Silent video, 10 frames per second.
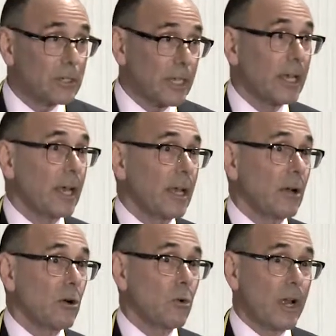the
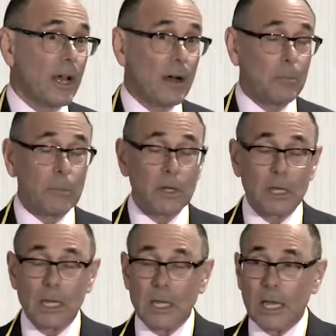AAOM,
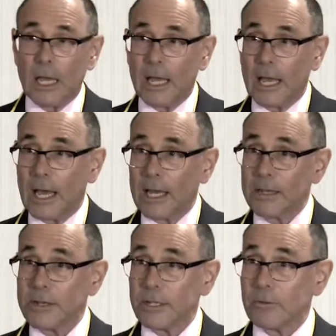
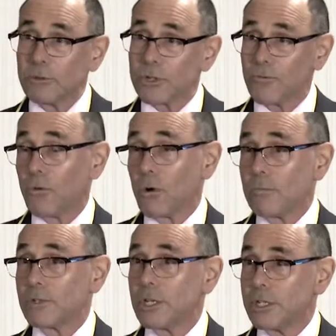and it was
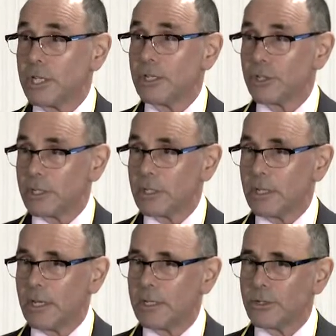formed to teach it
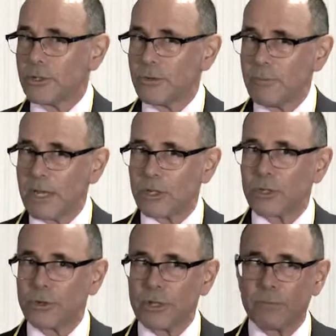and to make
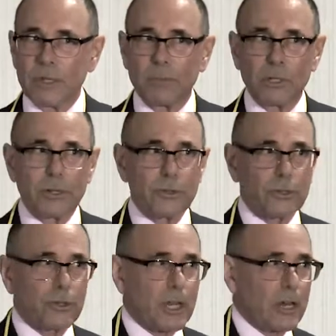sure that people
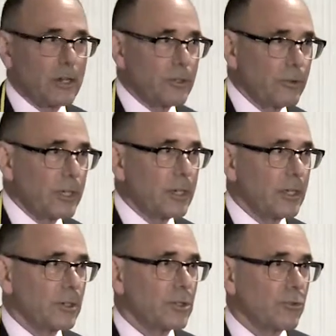understood how to do it
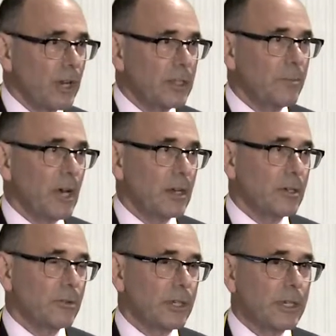and to train them how to
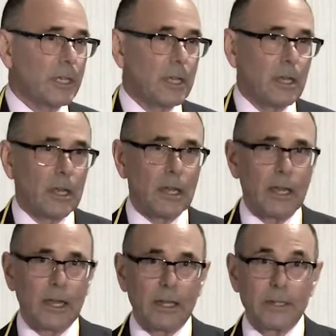do it.
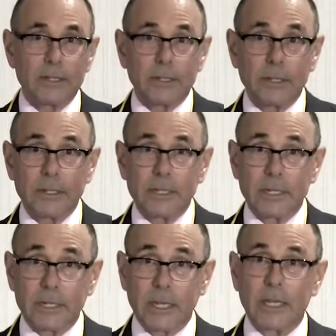And
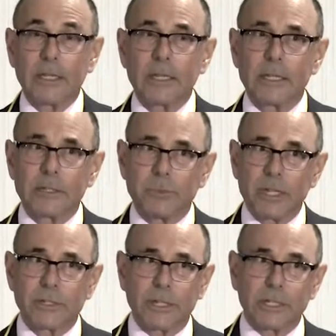it is
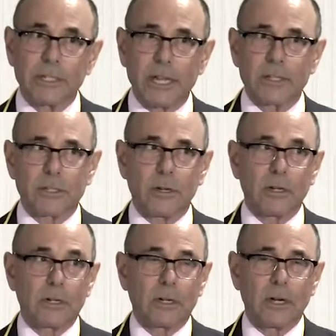basically, that's
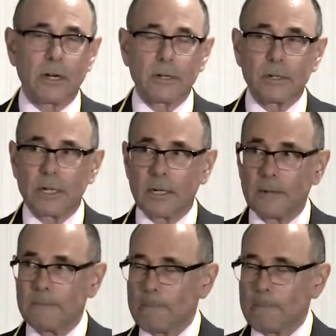our